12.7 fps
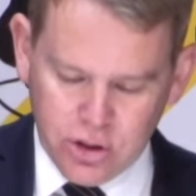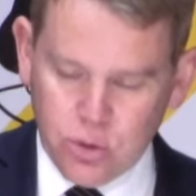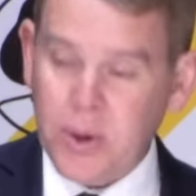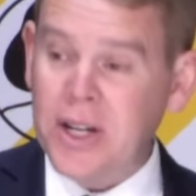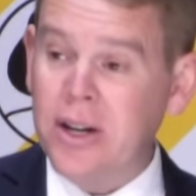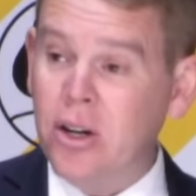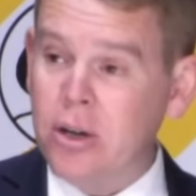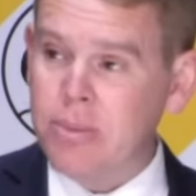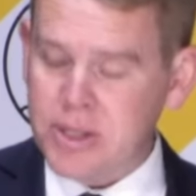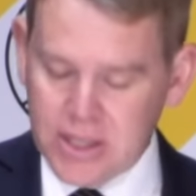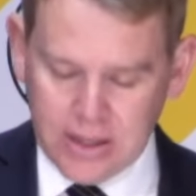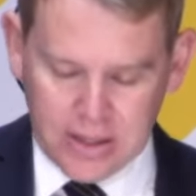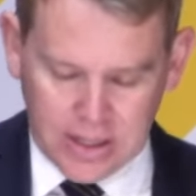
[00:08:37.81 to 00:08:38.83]

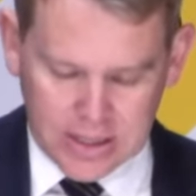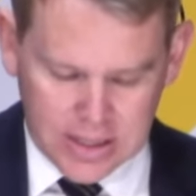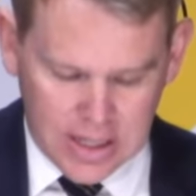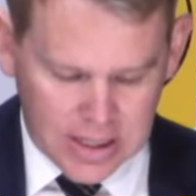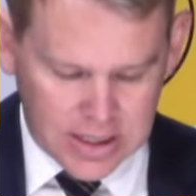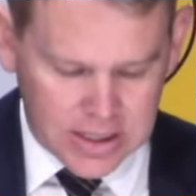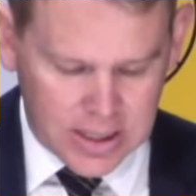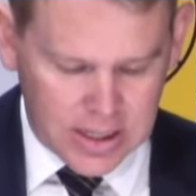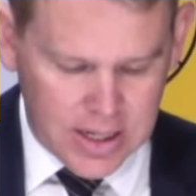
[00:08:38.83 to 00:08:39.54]
29% their second.